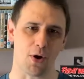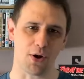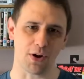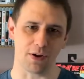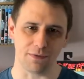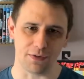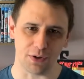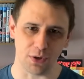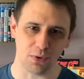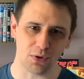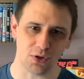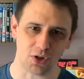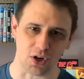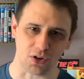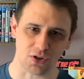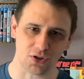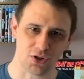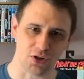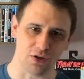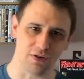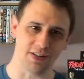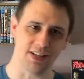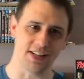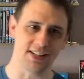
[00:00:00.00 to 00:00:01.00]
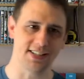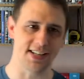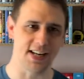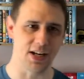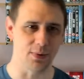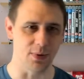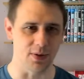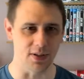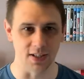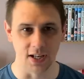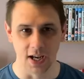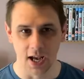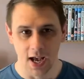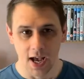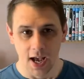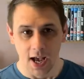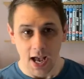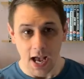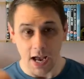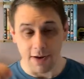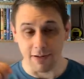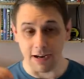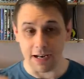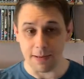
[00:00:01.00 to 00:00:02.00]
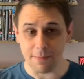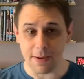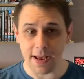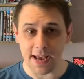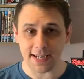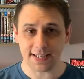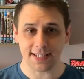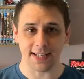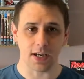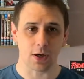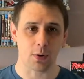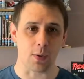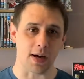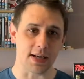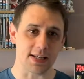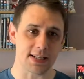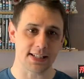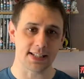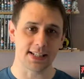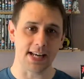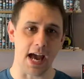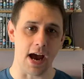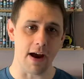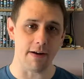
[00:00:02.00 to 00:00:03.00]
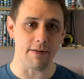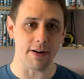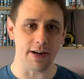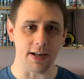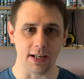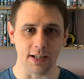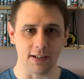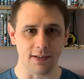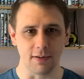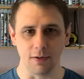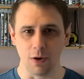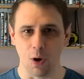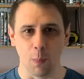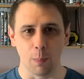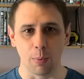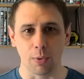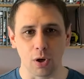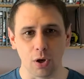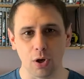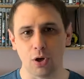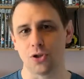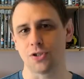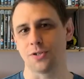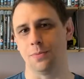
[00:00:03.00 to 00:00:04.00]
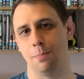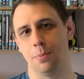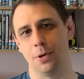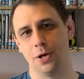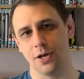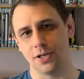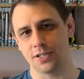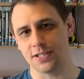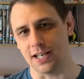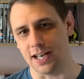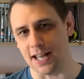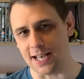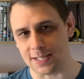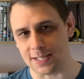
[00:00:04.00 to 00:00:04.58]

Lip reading: point of view shots during this sequence. It really makes it a quite scary, up-close and personal